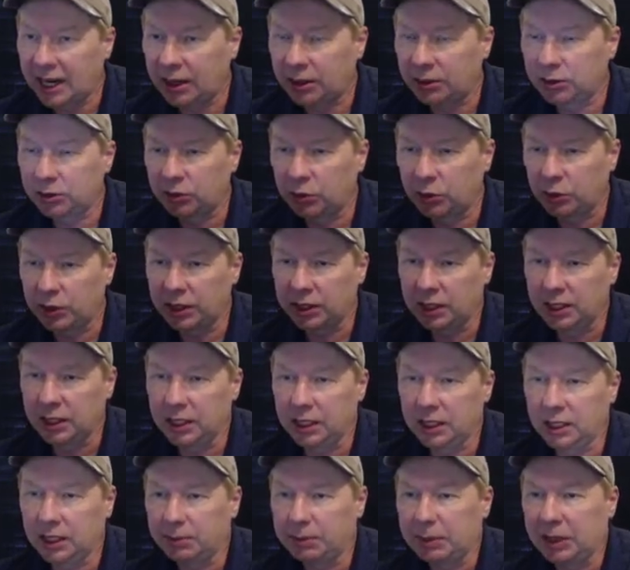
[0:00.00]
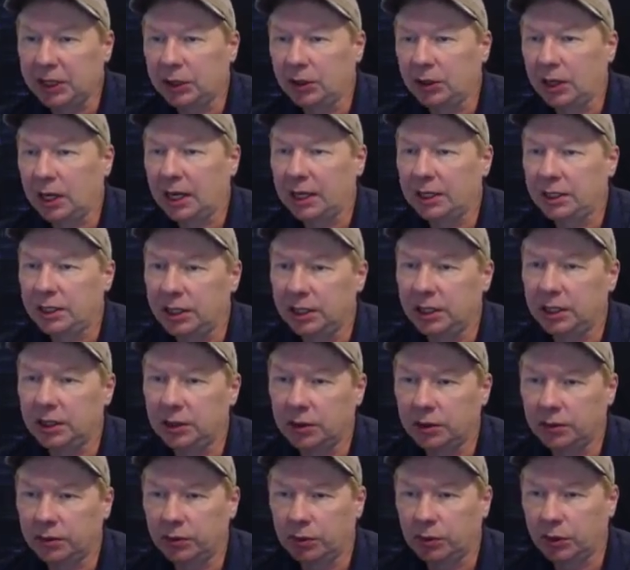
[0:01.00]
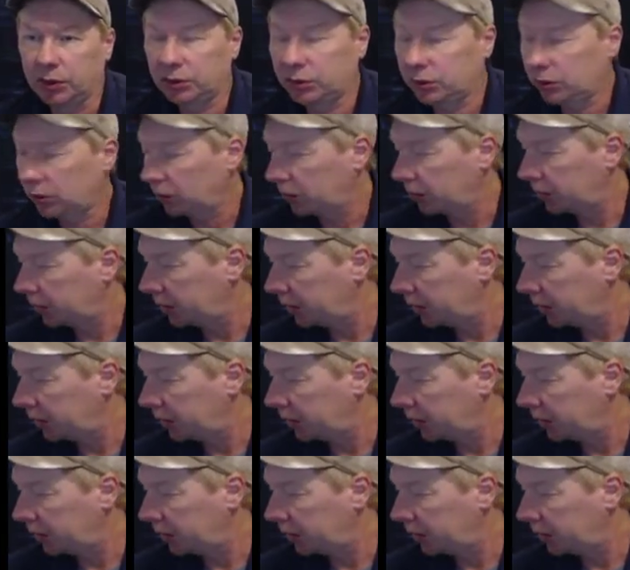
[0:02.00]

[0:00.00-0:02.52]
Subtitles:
so we can get a better idea of what's going